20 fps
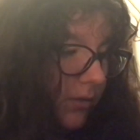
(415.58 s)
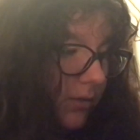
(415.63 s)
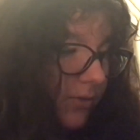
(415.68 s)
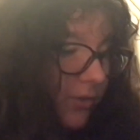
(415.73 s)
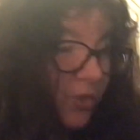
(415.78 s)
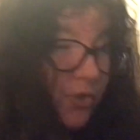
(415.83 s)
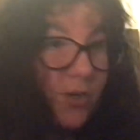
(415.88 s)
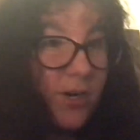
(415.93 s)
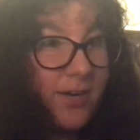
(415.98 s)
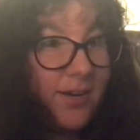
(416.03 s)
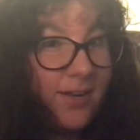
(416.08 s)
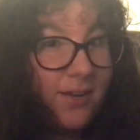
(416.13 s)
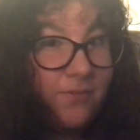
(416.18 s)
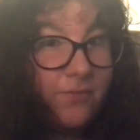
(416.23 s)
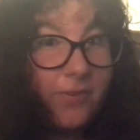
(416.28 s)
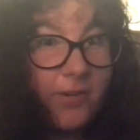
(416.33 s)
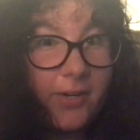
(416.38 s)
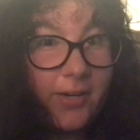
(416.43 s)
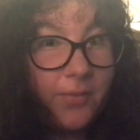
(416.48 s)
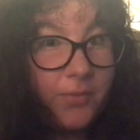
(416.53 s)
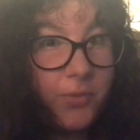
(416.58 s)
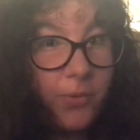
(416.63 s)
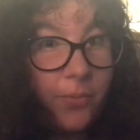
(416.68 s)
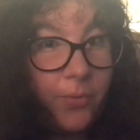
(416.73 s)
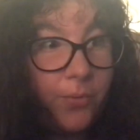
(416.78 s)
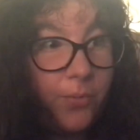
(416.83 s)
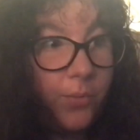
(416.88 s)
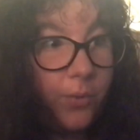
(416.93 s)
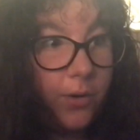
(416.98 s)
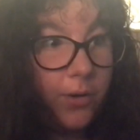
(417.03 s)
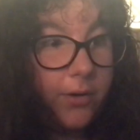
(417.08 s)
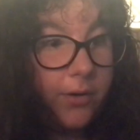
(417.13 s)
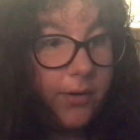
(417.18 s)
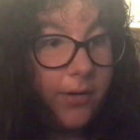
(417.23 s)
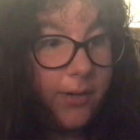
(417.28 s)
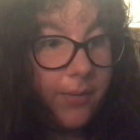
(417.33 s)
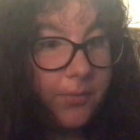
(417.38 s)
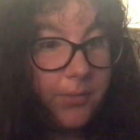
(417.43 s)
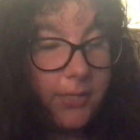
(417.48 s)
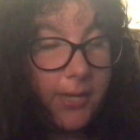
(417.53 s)
just trying to have fun. I was going to work.
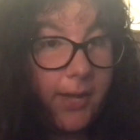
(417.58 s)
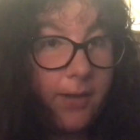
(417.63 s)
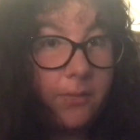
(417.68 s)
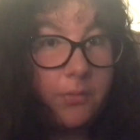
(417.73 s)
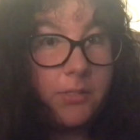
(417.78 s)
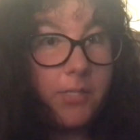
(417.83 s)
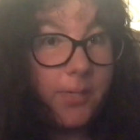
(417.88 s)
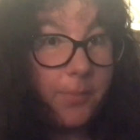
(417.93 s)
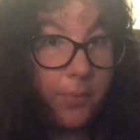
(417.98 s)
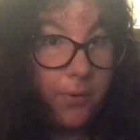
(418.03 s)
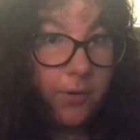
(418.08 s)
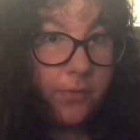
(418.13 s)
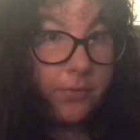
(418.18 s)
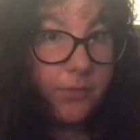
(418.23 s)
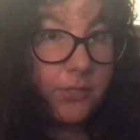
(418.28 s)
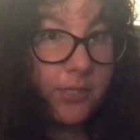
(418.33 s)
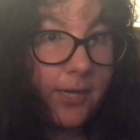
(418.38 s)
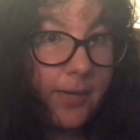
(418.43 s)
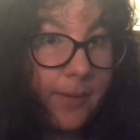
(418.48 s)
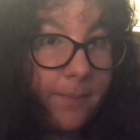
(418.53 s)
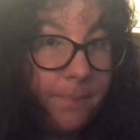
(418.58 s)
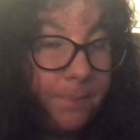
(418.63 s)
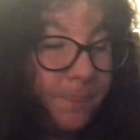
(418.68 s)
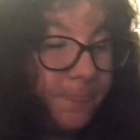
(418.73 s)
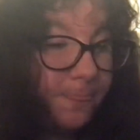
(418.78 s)
I was a housekeeper at the time.